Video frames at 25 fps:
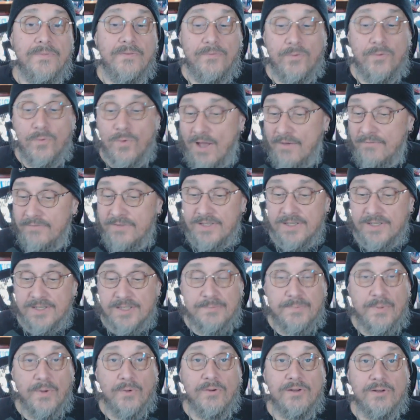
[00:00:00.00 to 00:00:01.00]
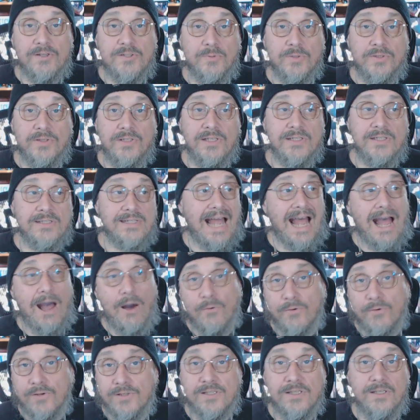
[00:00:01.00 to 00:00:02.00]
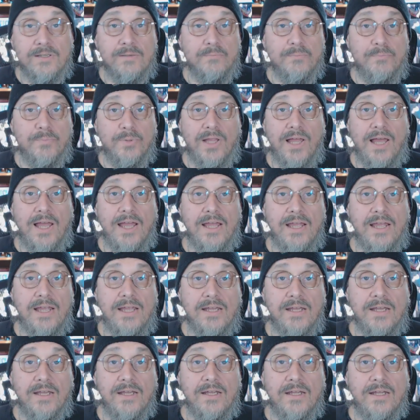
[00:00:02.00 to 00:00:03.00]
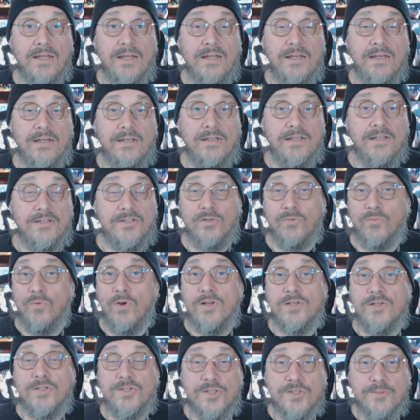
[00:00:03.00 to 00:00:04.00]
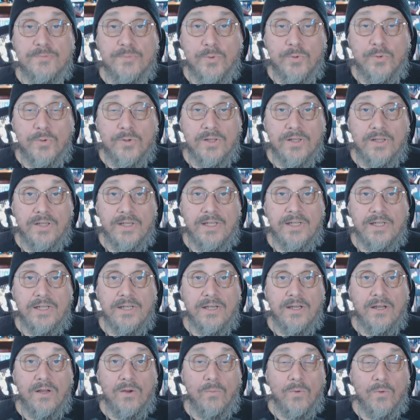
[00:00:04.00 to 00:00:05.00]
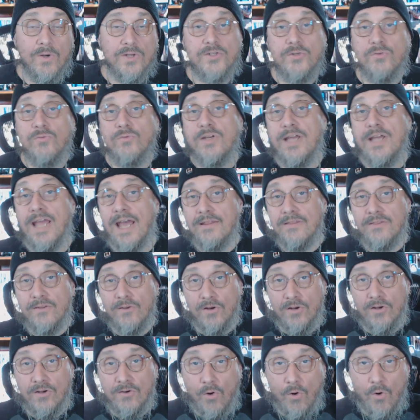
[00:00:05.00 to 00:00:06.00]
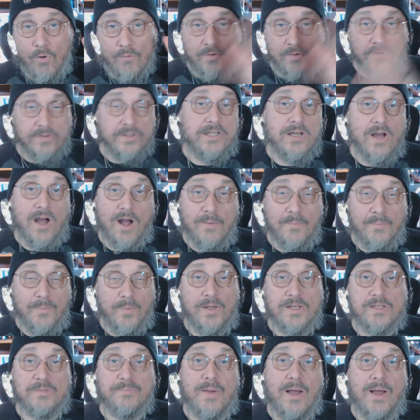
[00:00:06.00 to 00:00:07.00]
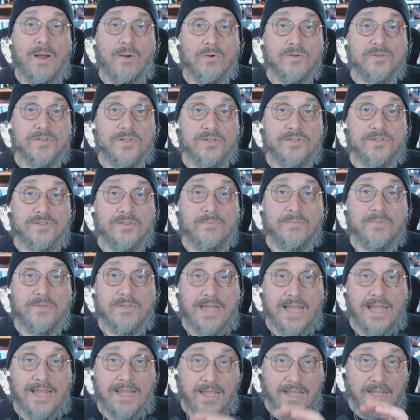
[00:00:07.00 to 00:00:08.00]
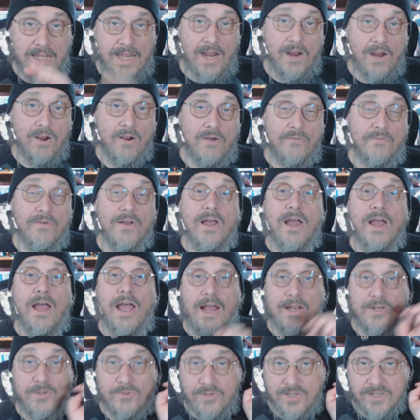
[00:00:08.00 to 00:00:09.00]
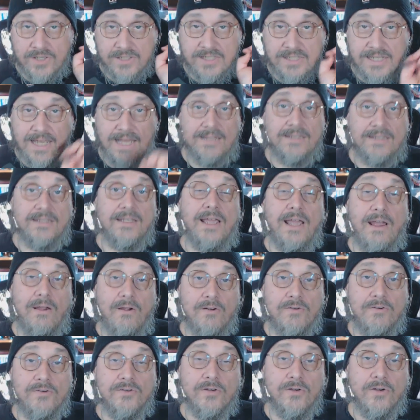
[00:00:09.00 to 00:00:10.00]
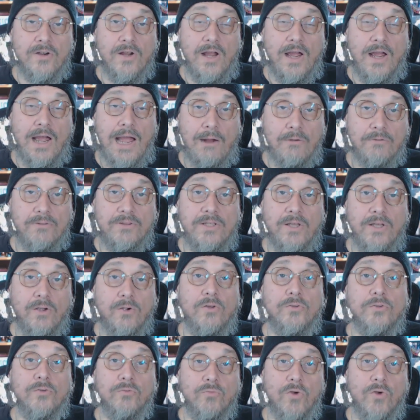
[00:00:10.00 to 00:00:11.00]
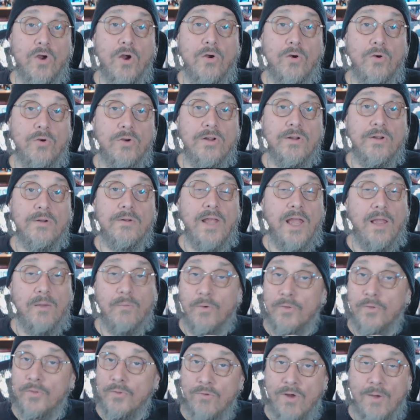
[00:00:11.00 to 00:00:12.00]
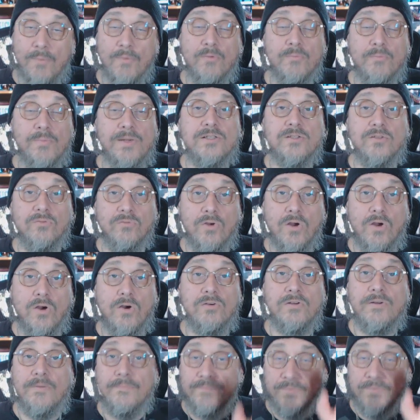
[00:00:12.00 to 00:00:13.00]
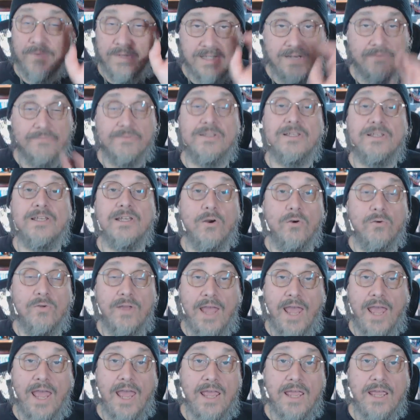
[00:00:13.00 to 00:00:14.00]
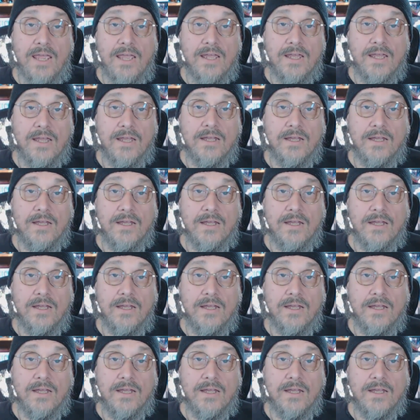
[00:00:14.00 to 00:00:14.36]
If you have any experience with this, how is it in play? Does it run smoothly? Once you get their overly complex power system taken care of, and you just get the character out there on the road and where the rubber meets the road, is everything okay?